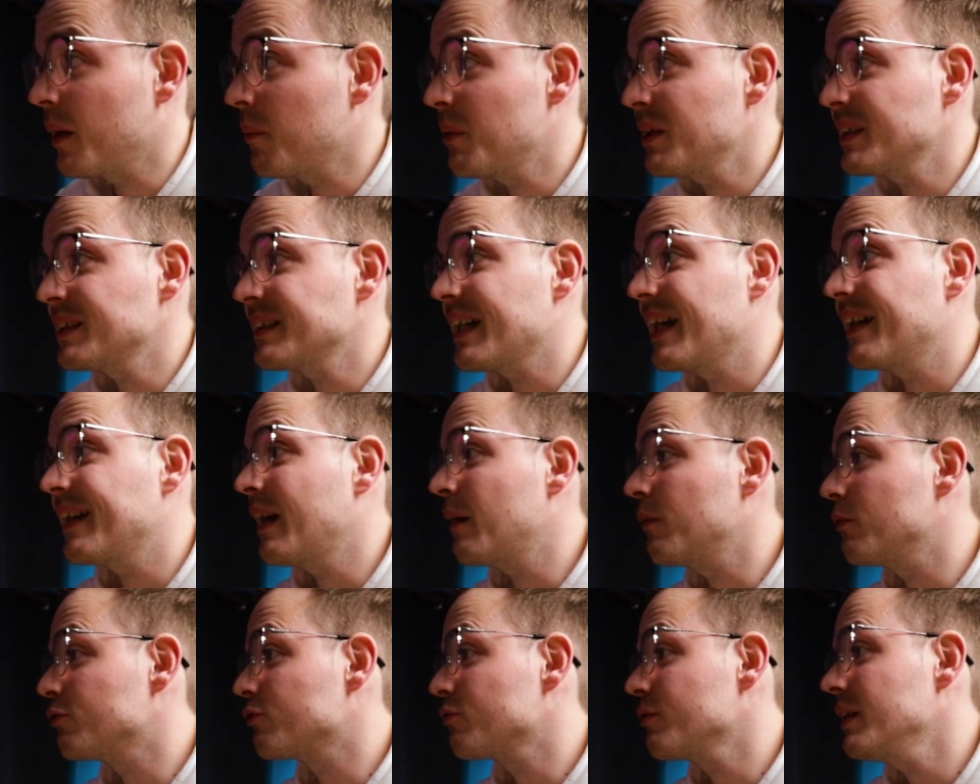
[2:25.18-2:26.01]
And I must say,
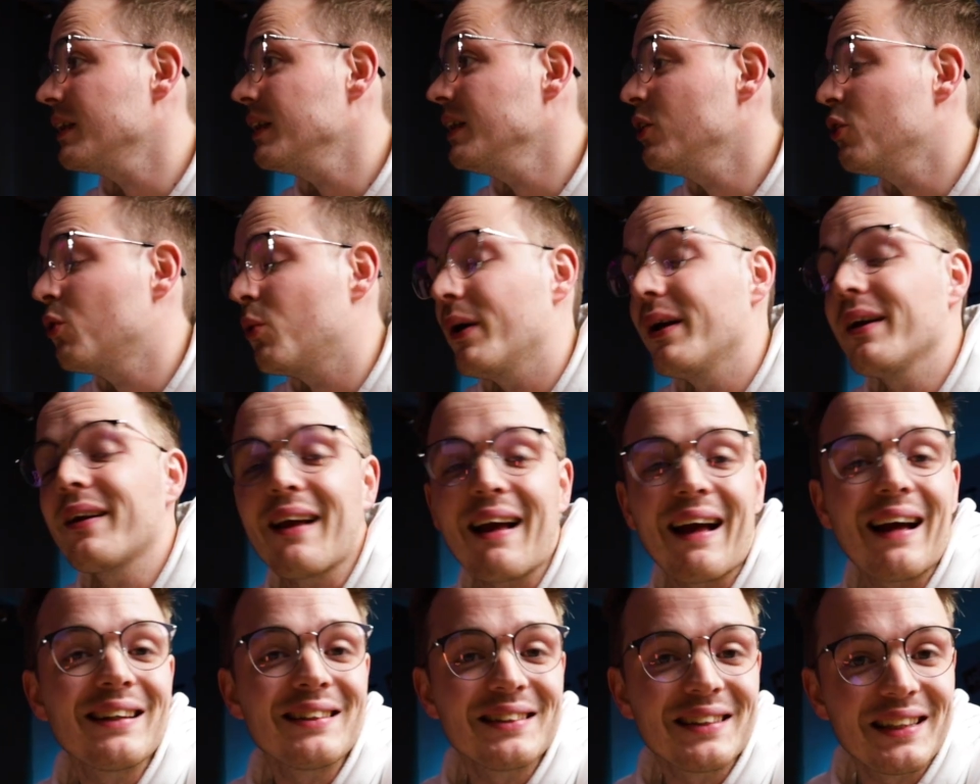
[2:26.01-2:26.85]
that was really quick
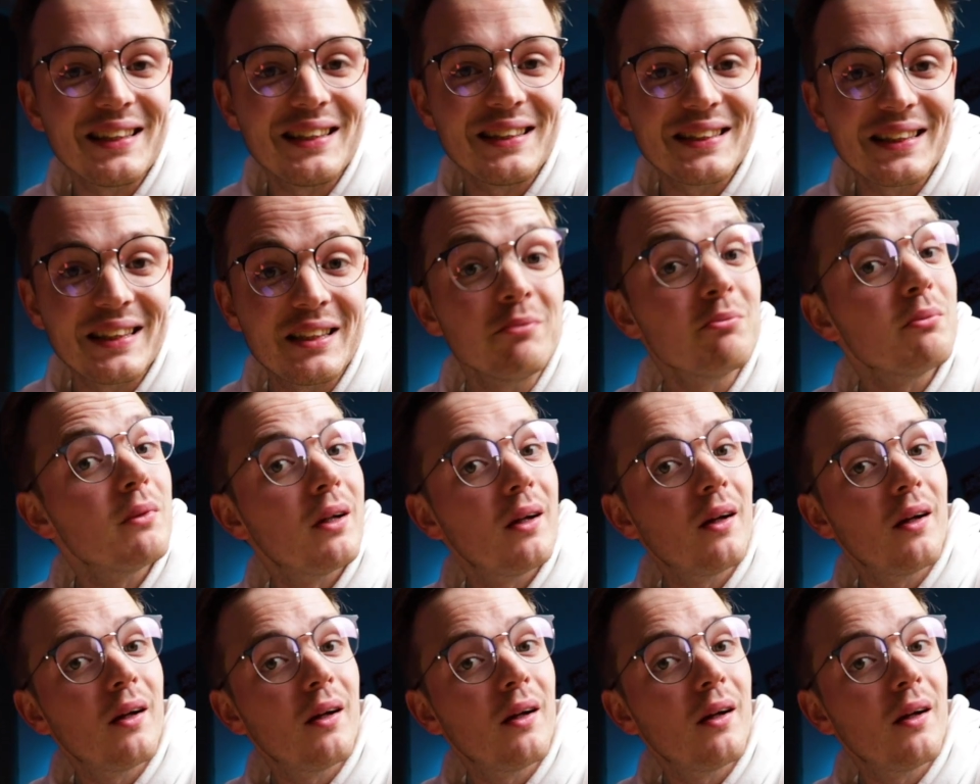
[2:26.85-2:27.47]
and easy.